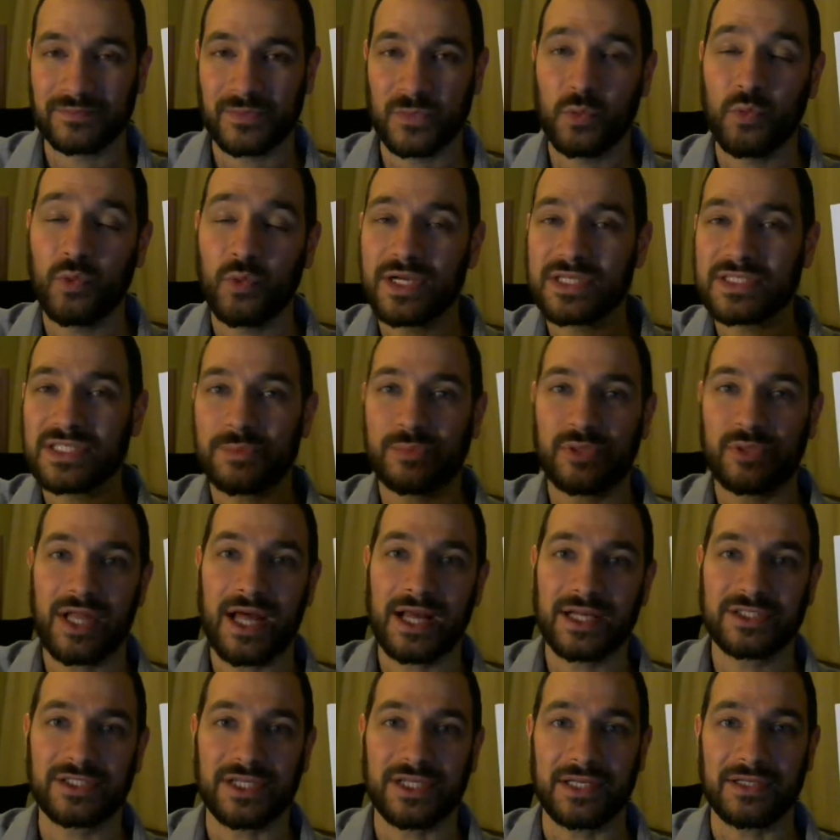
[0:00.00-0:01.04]
What is the
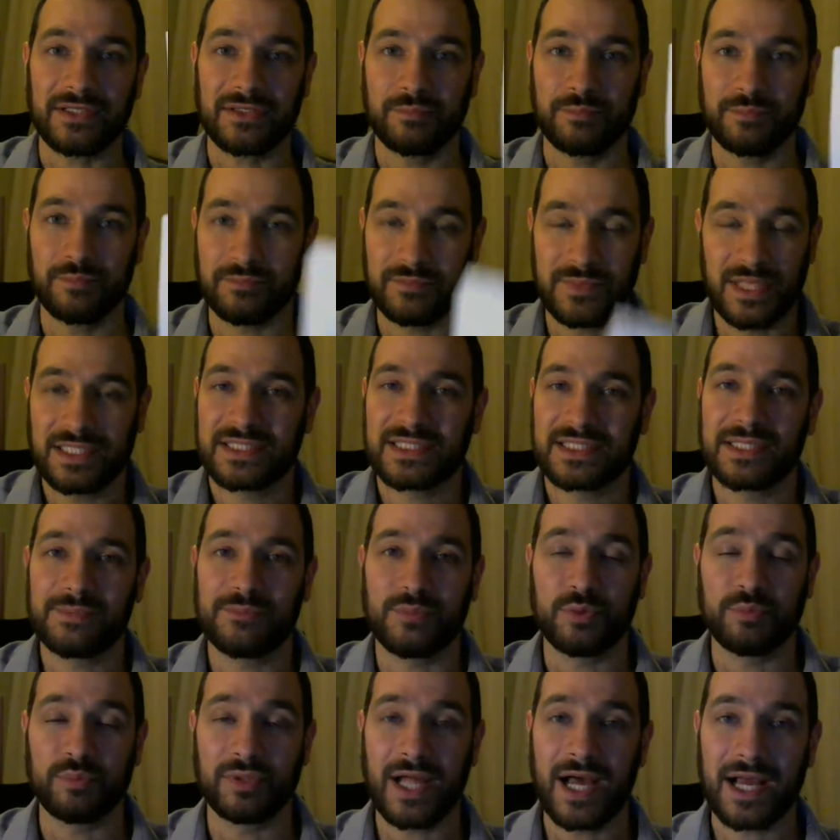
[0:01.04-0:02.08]
blockchain? That's
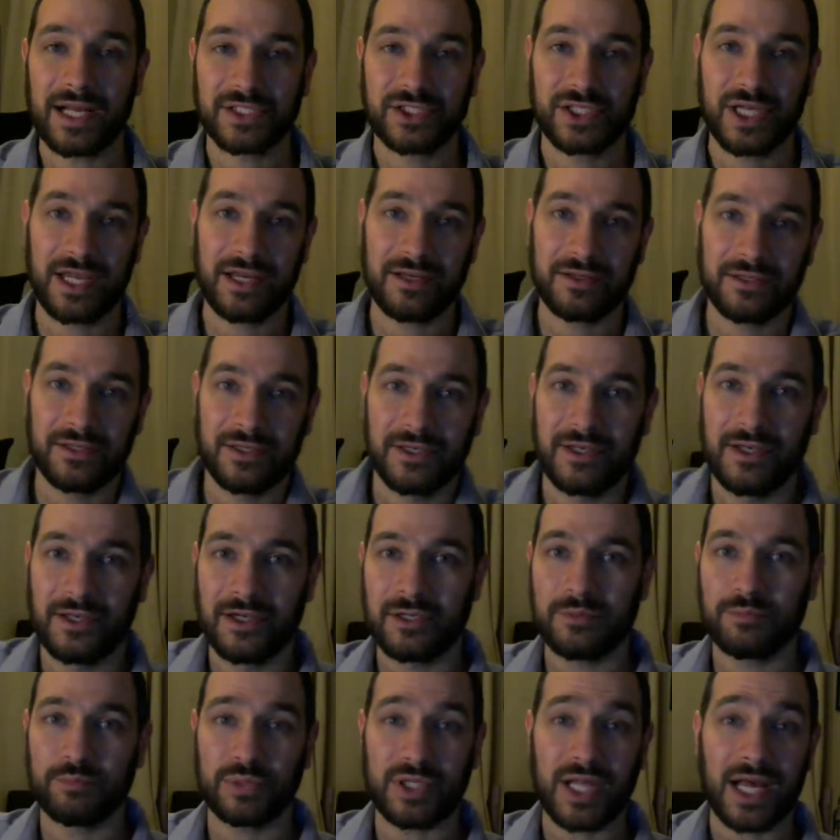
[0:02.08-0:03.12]
simple.
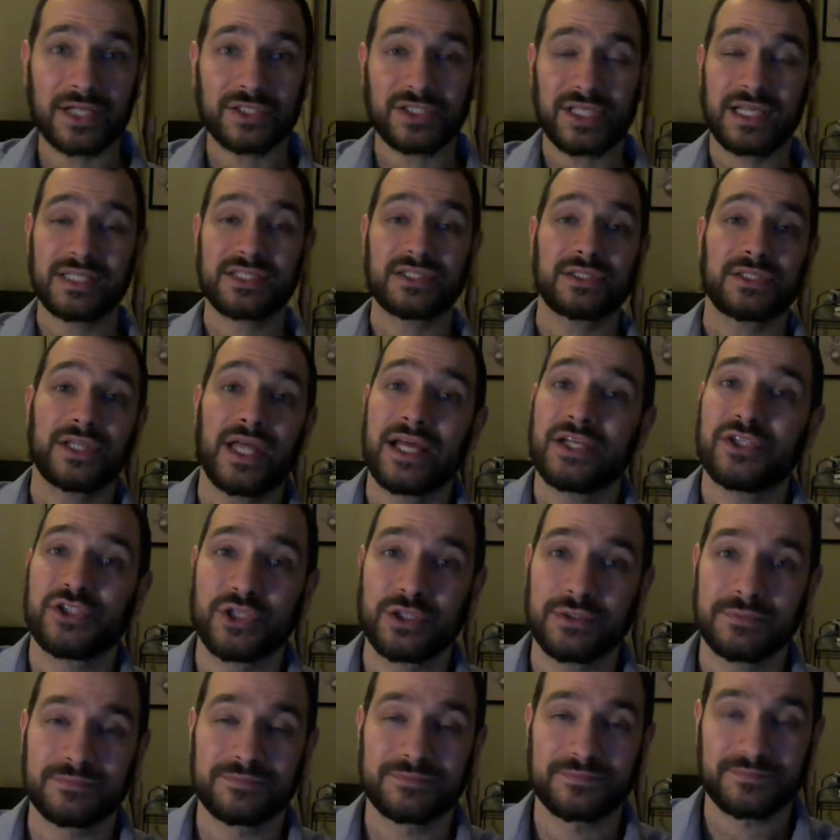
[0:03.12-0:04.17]
Blockchain's a
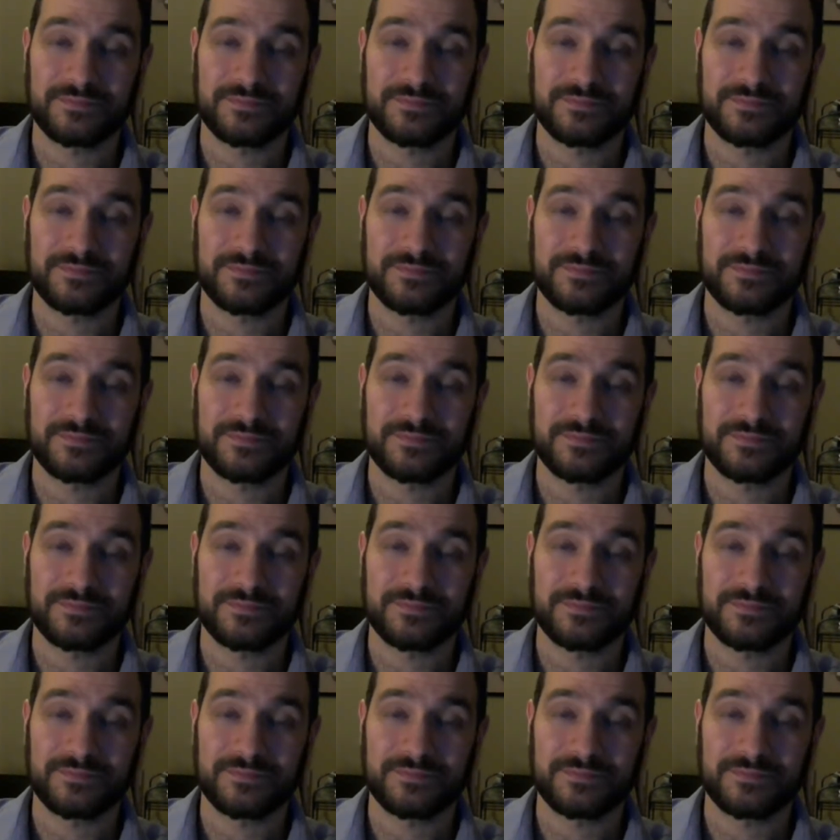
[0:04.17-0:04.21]
ledger.